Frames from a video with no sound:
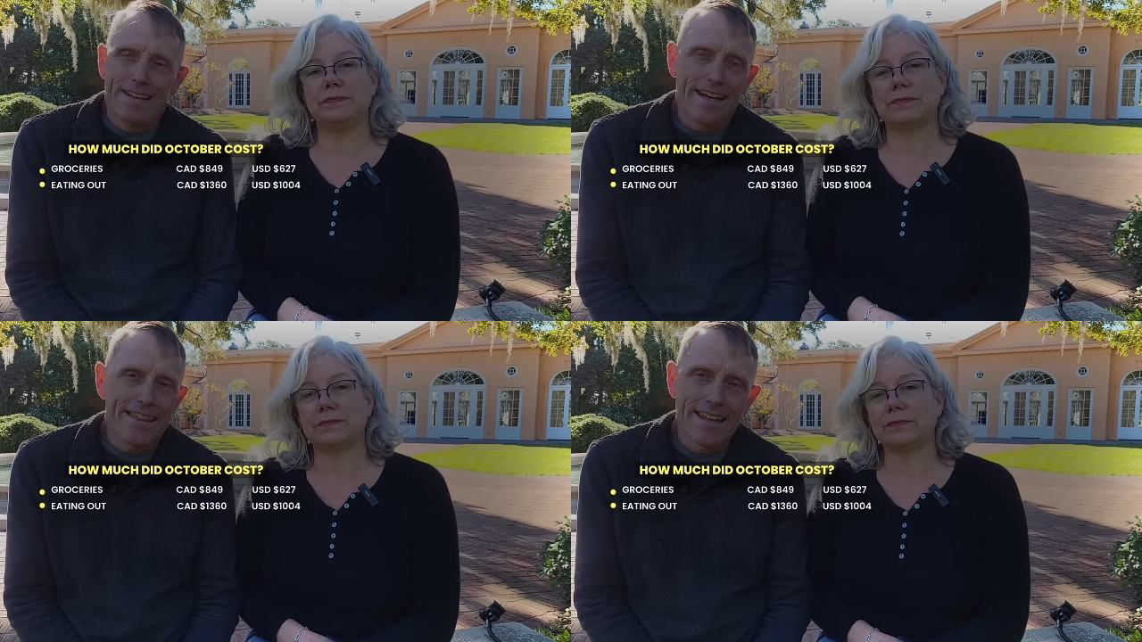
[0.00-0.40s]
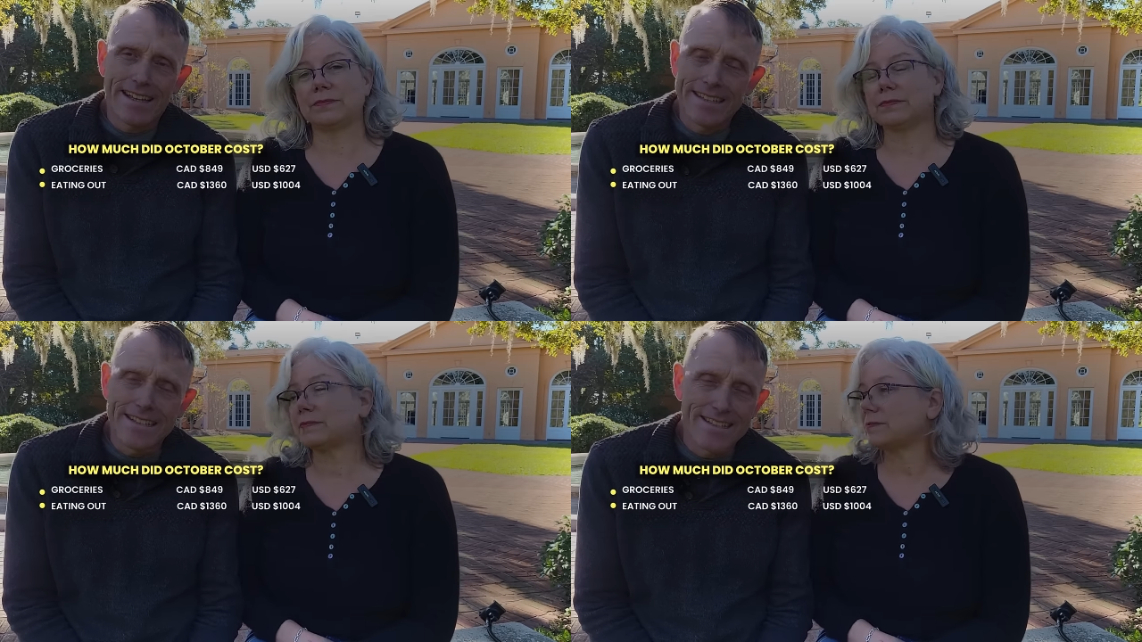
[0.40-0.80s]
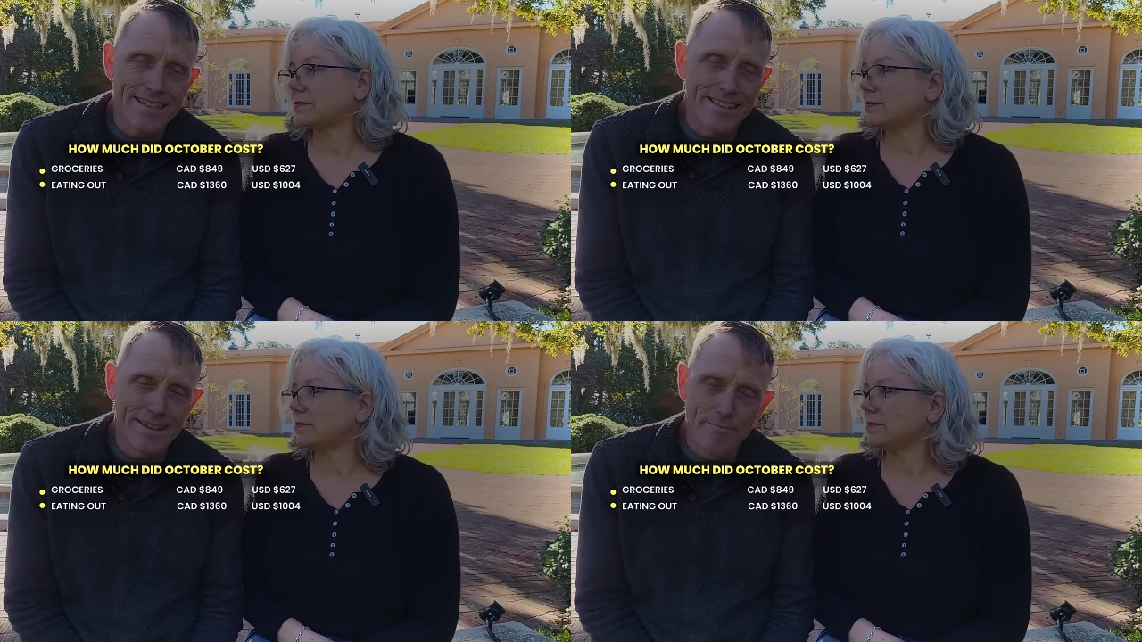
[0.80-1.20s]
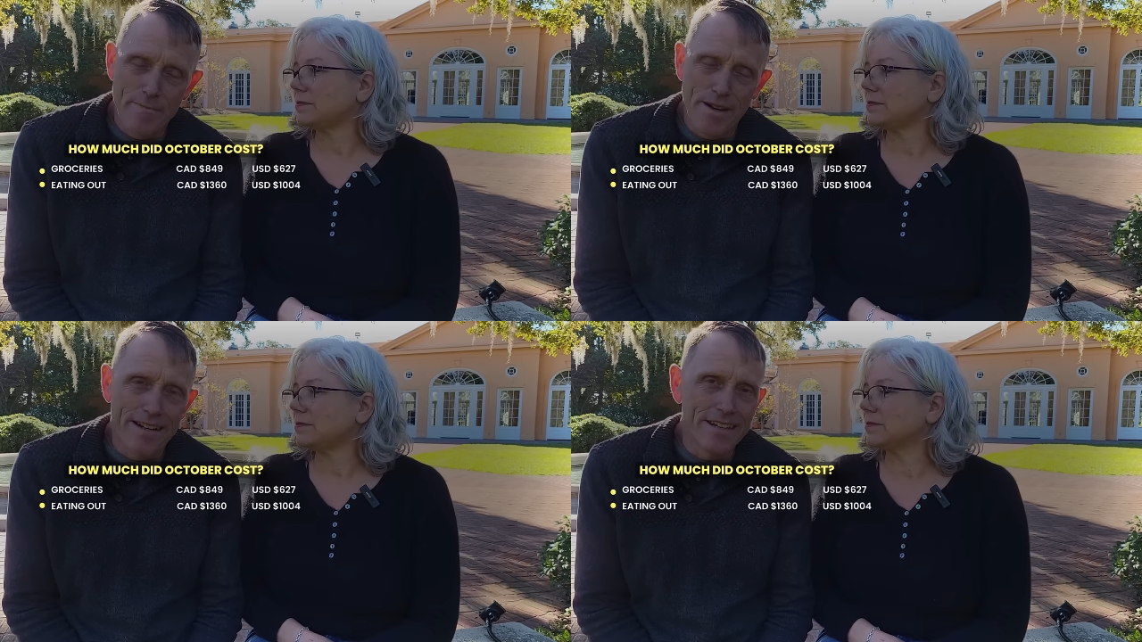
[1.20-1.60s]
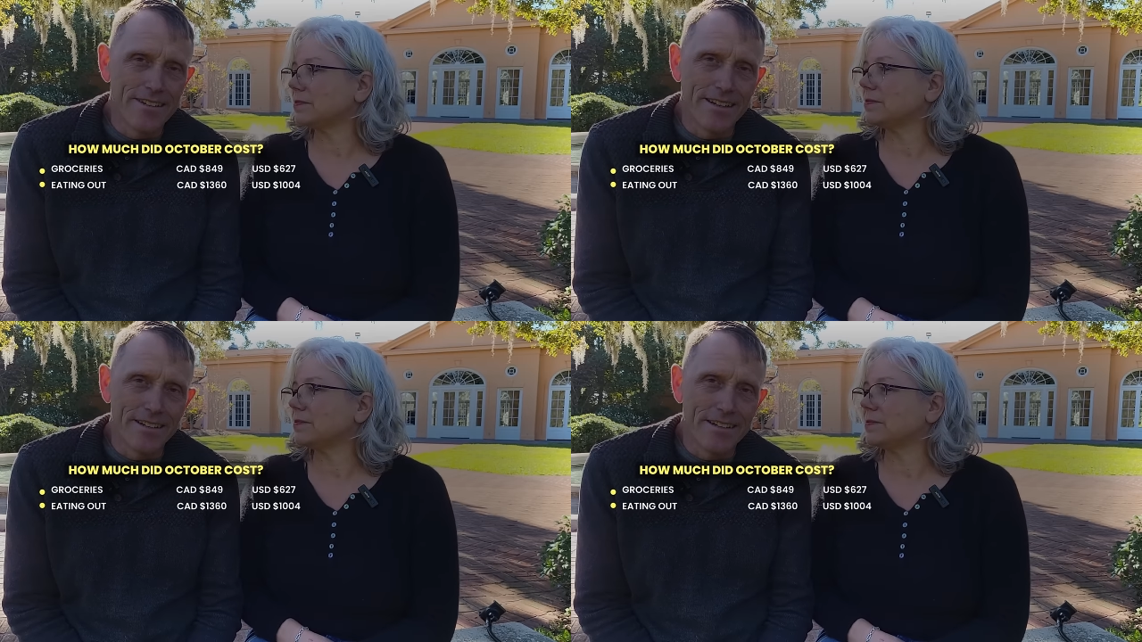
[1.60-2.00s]
Speaker 1: I think, just like about
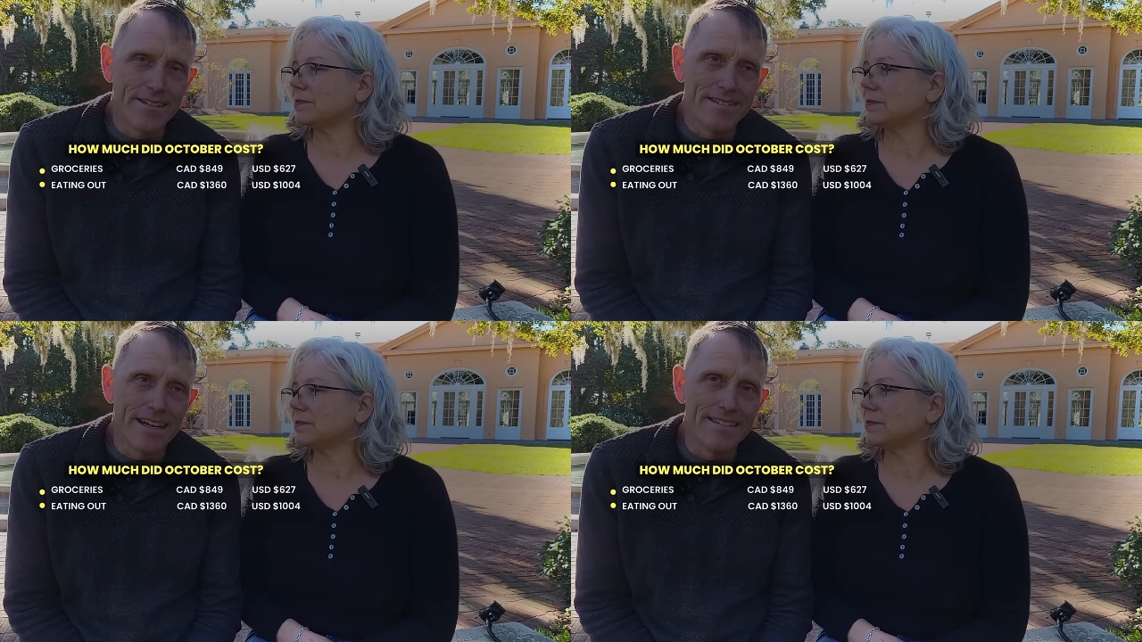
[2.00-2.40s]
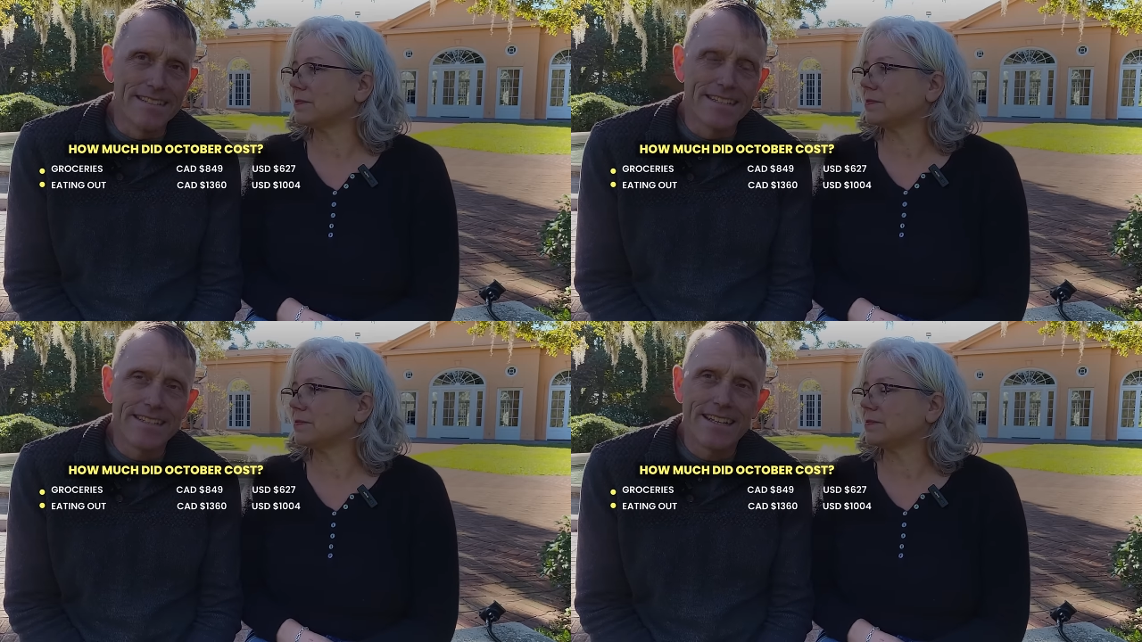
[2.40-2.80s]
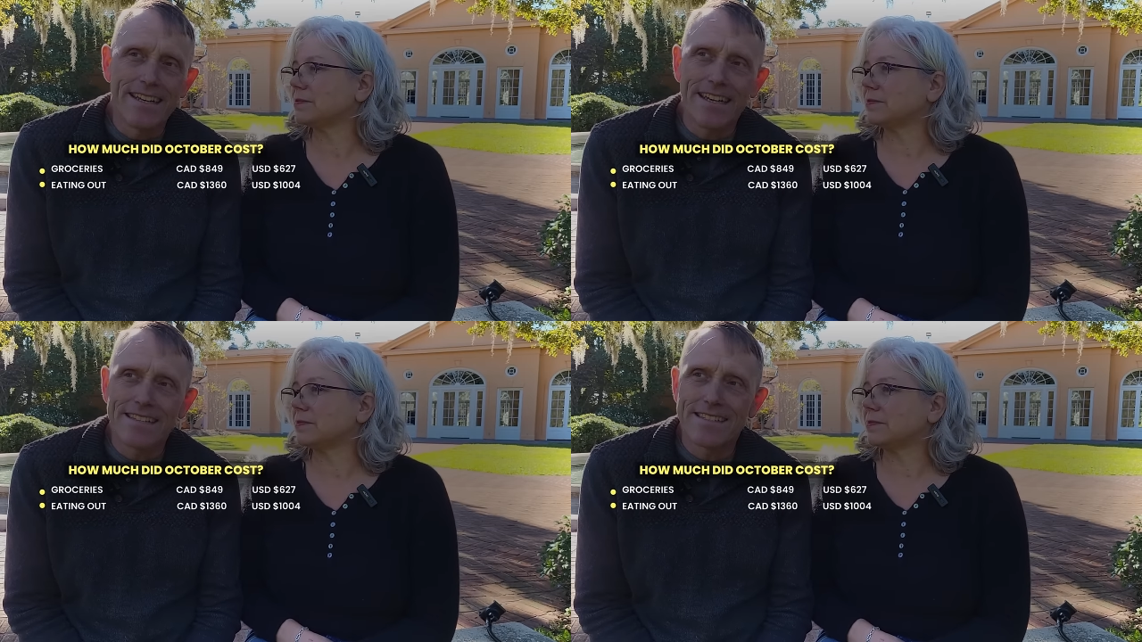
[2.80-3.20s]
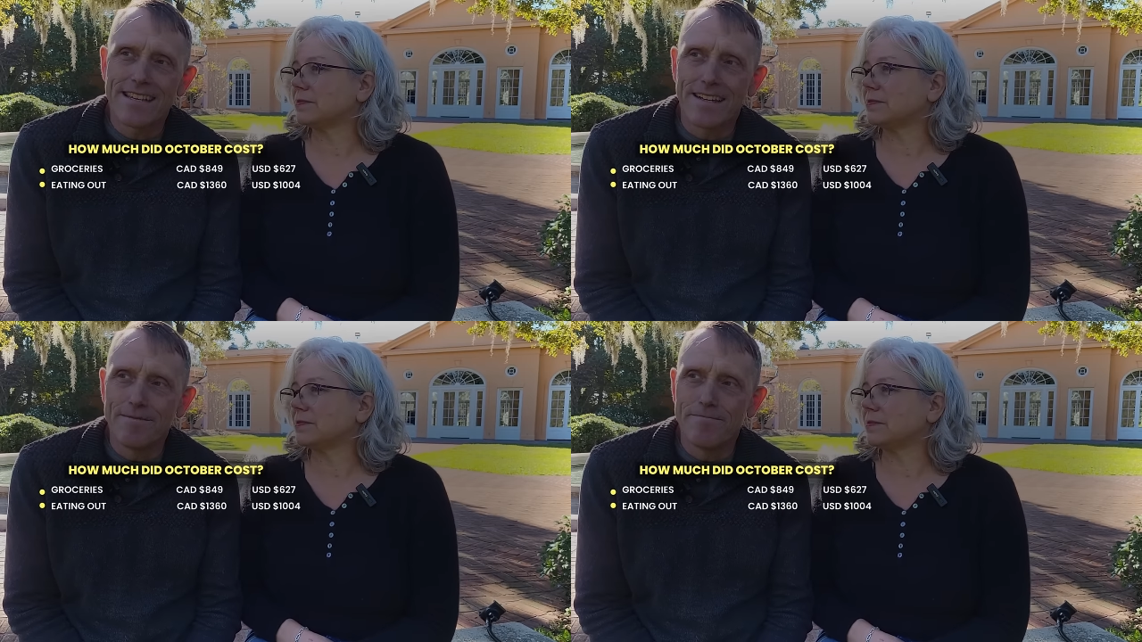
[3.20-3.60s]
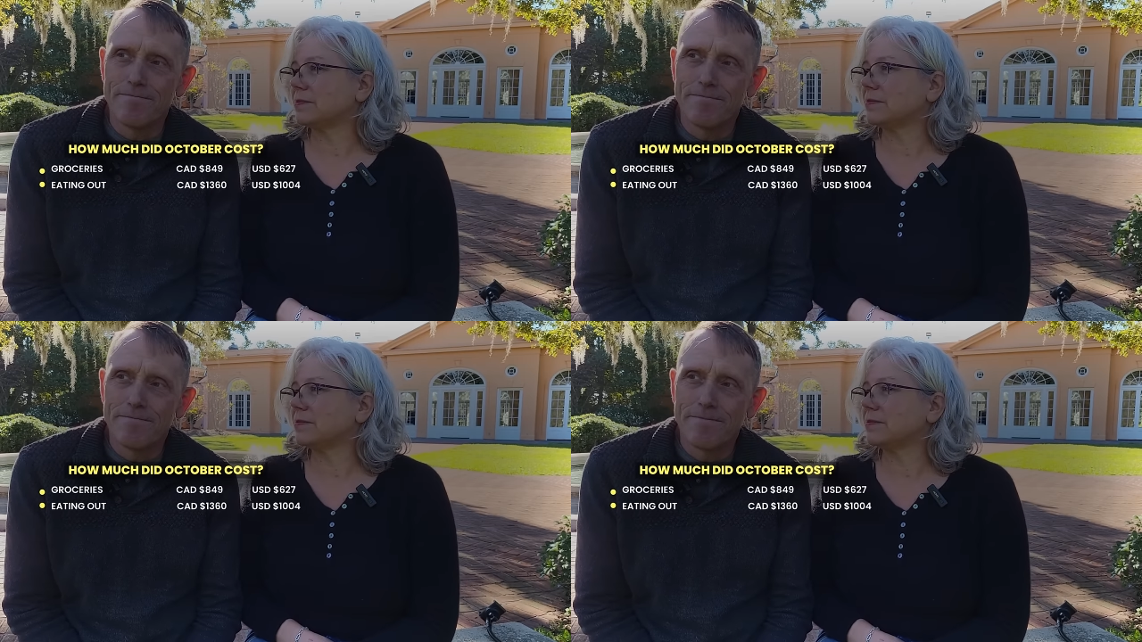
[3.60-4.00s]
anywhere you go now, it, it's um,